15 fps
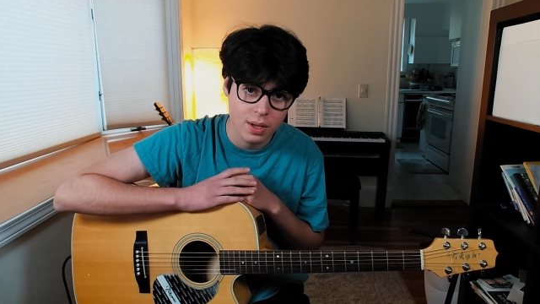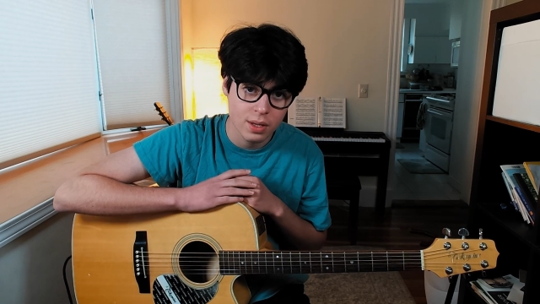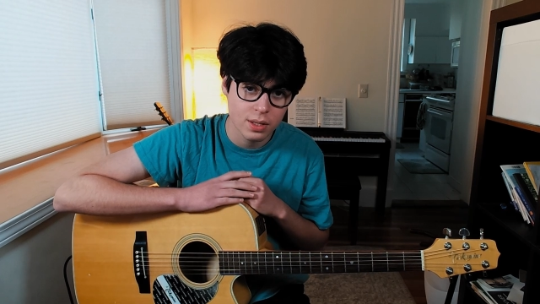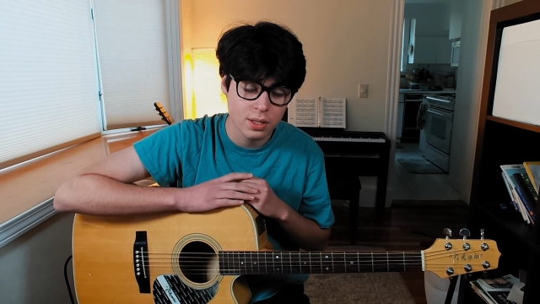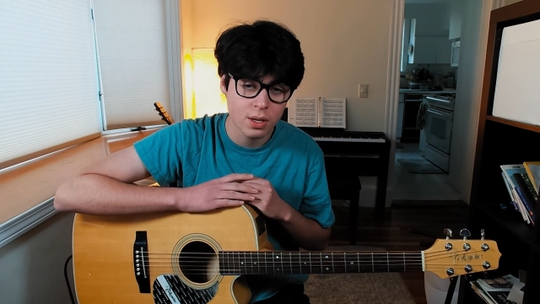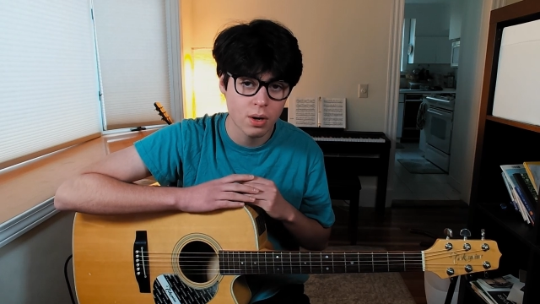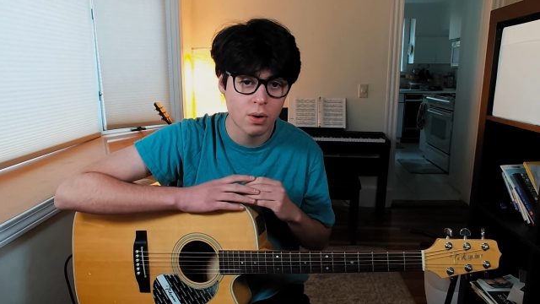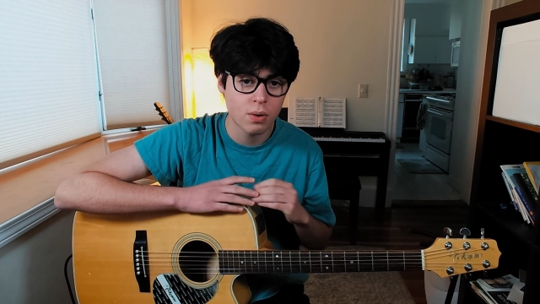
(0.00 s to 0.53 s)

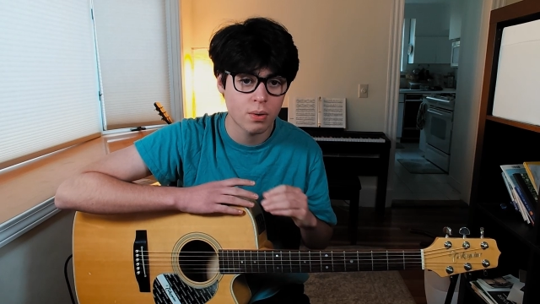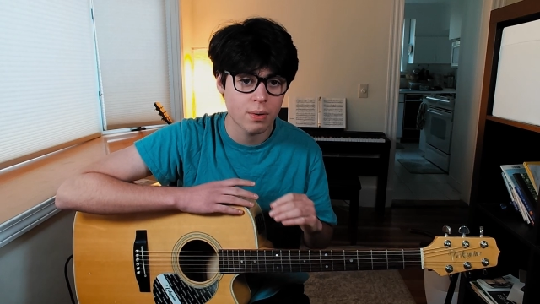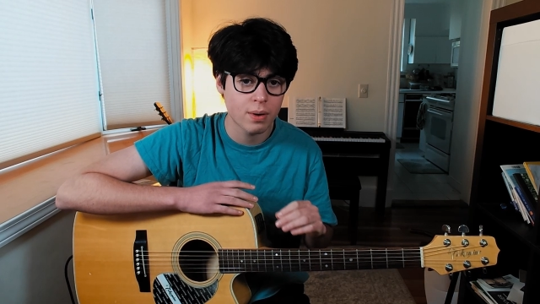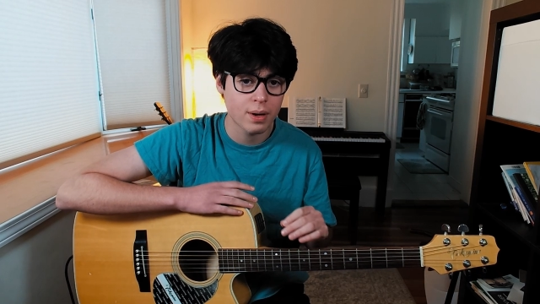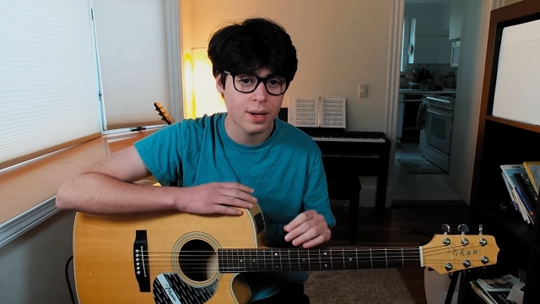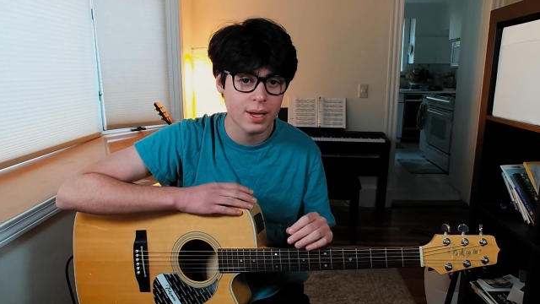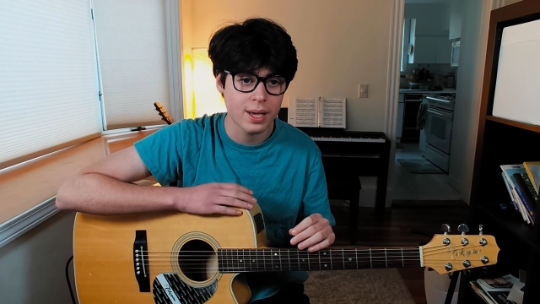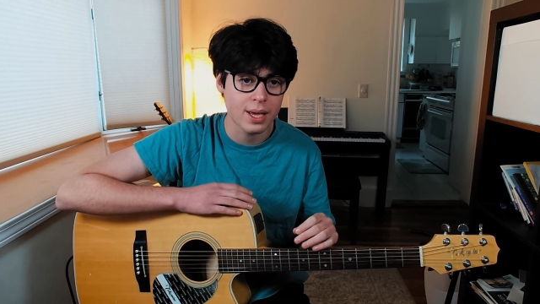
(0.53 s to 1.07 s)
So
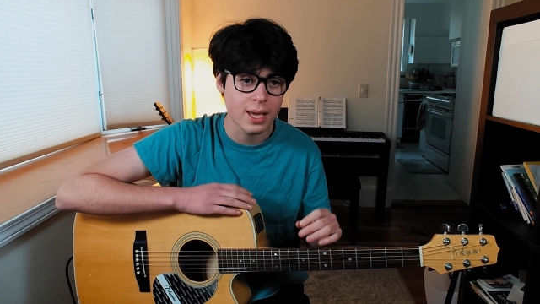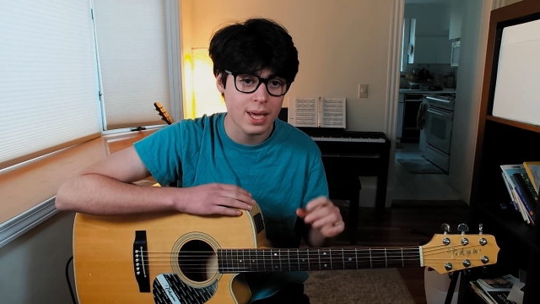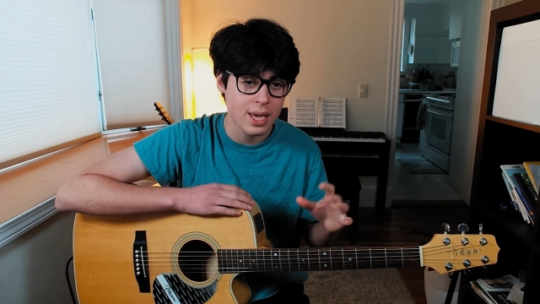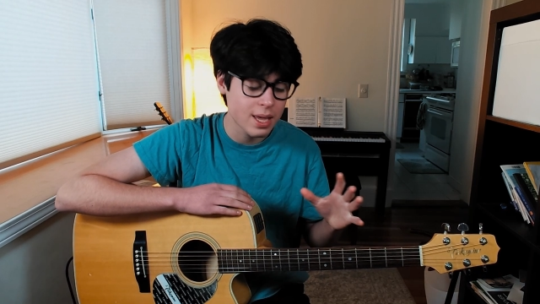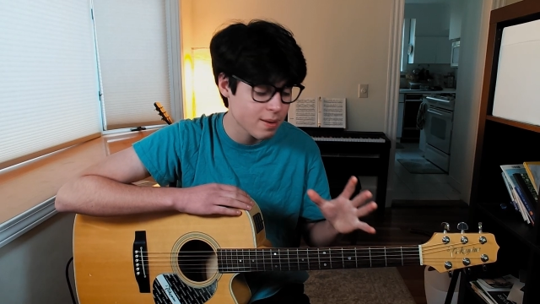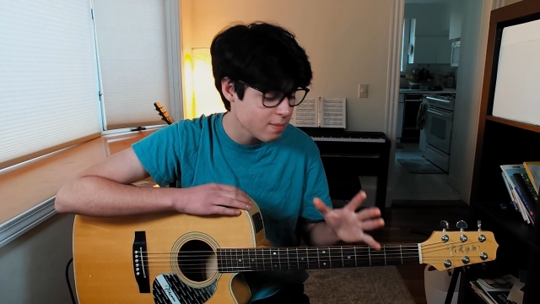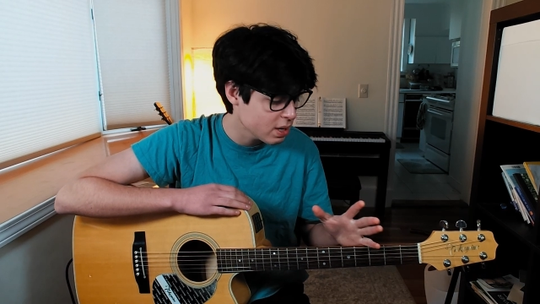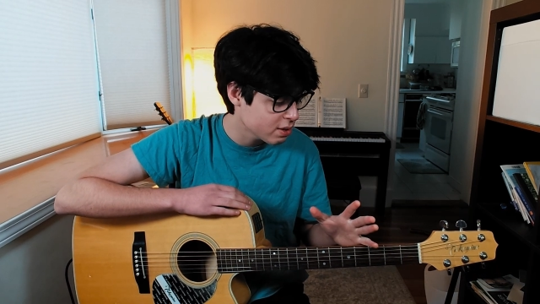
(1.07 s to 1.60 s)

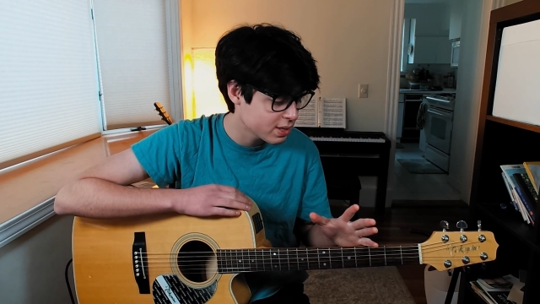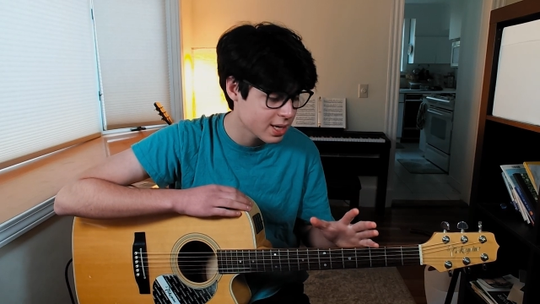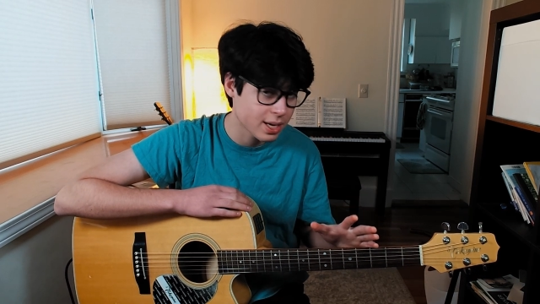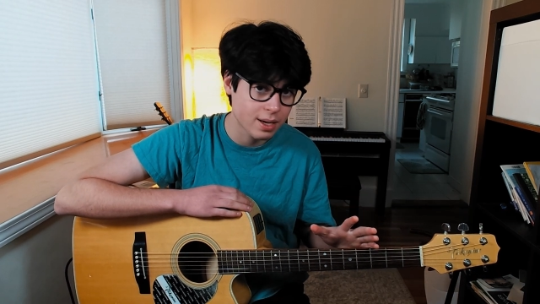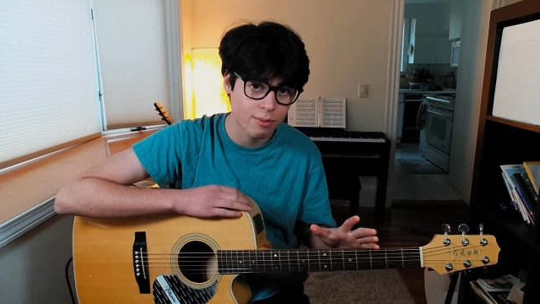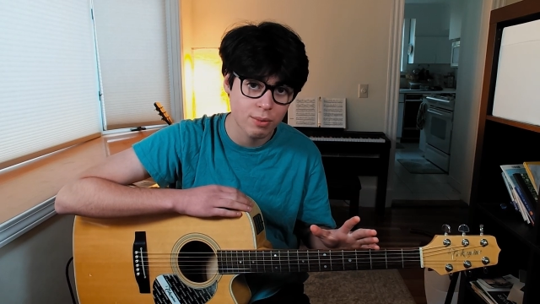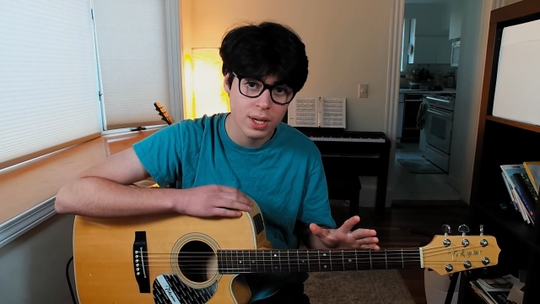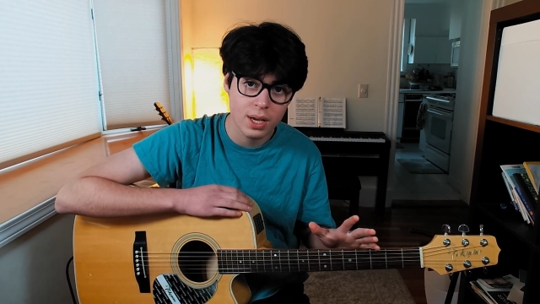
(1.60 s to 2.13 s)
in
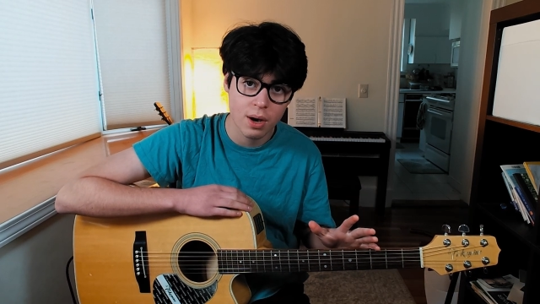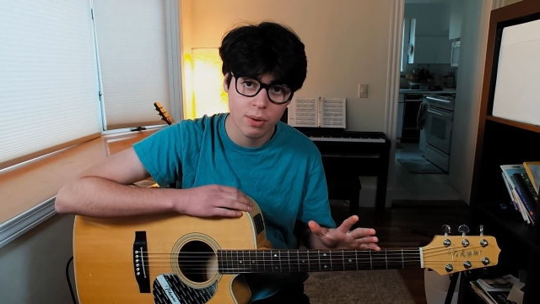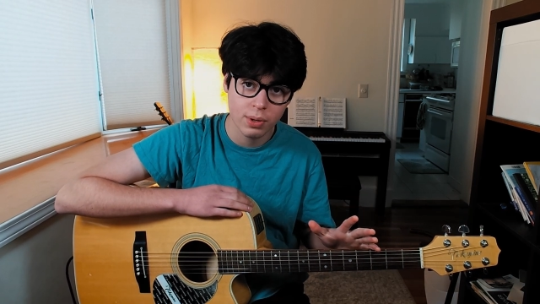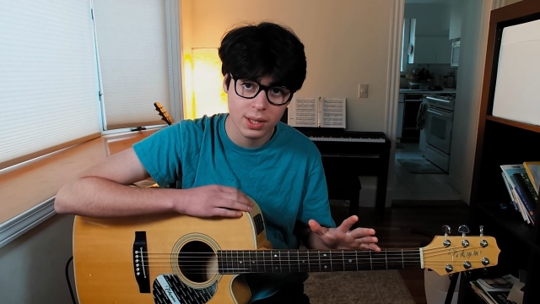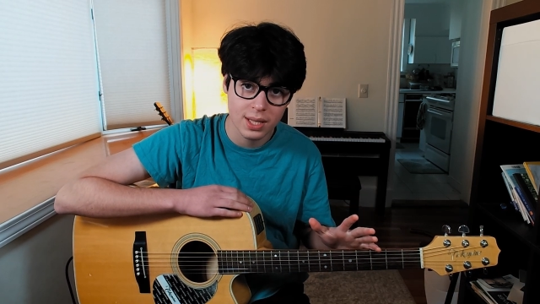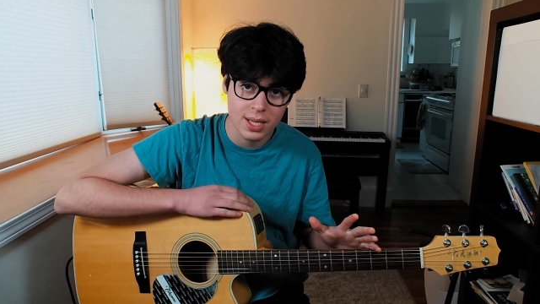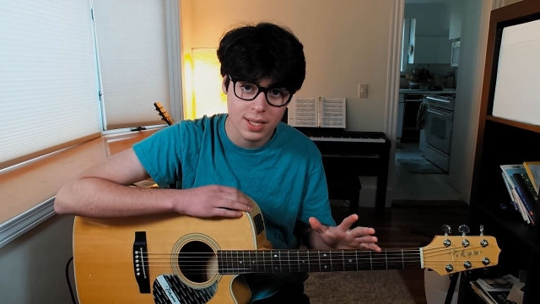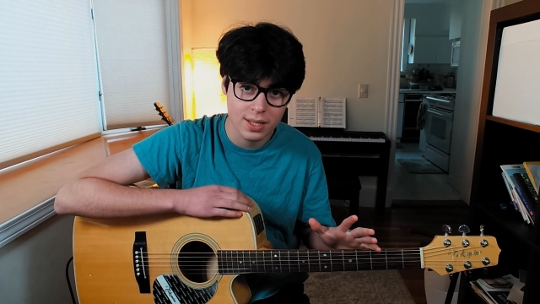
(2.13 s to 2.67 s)
music, we go
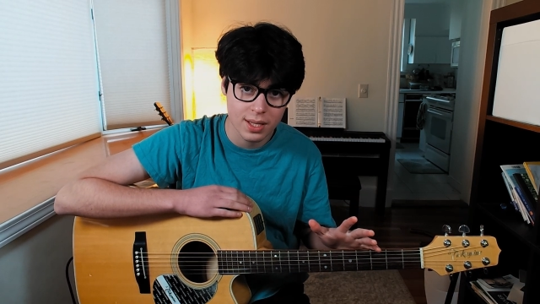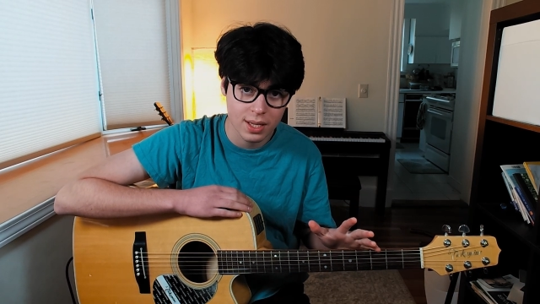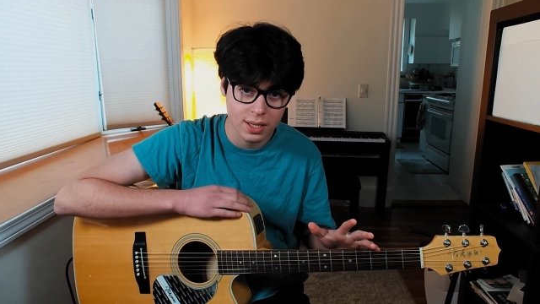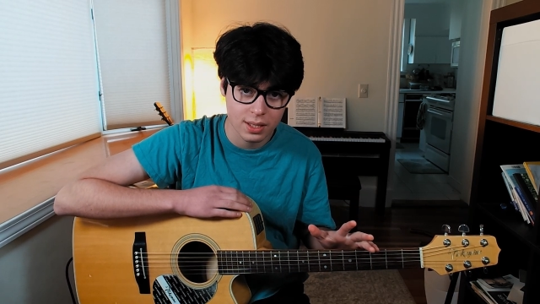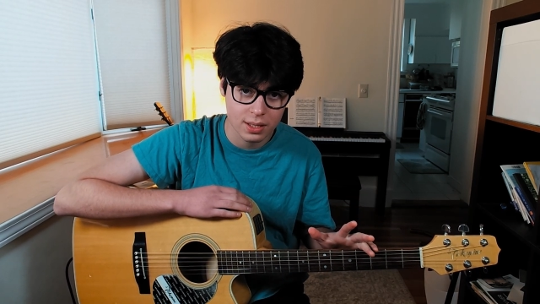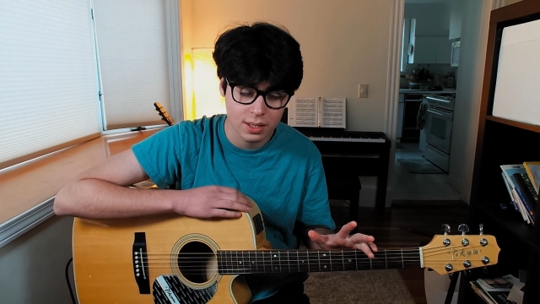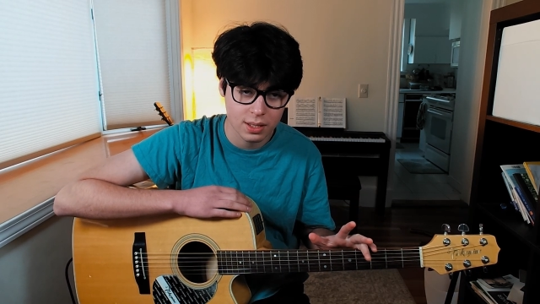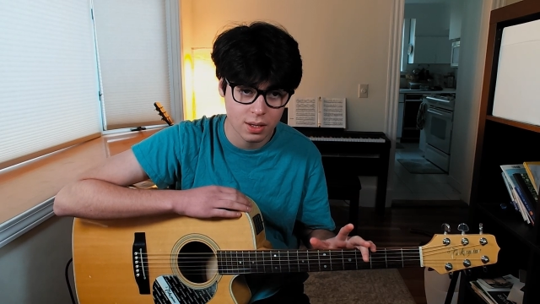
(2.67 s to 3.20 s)
with these
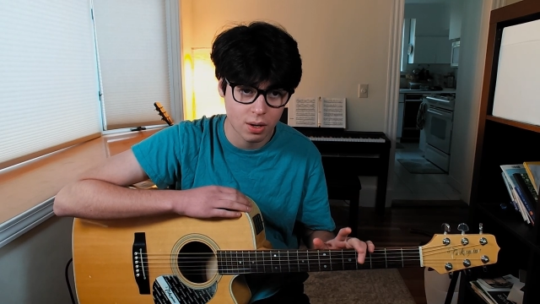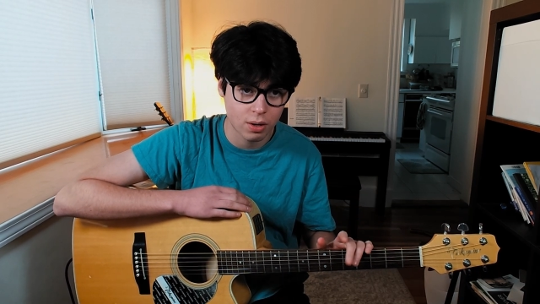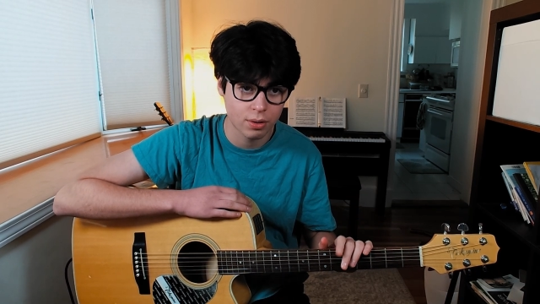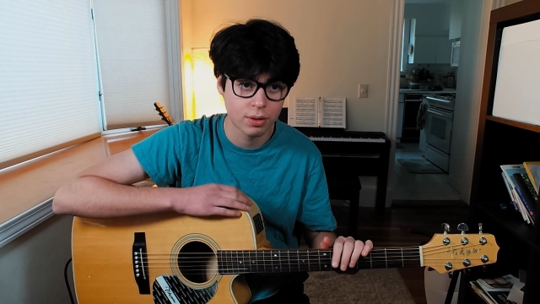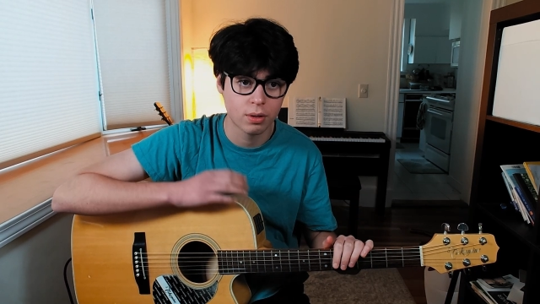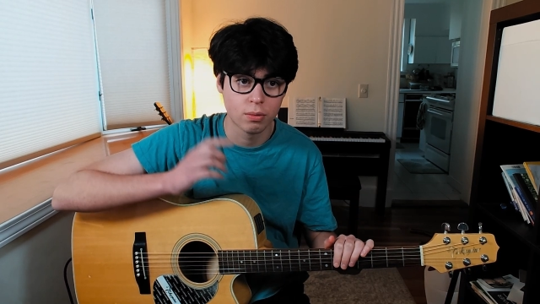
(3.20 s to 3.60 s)
things called the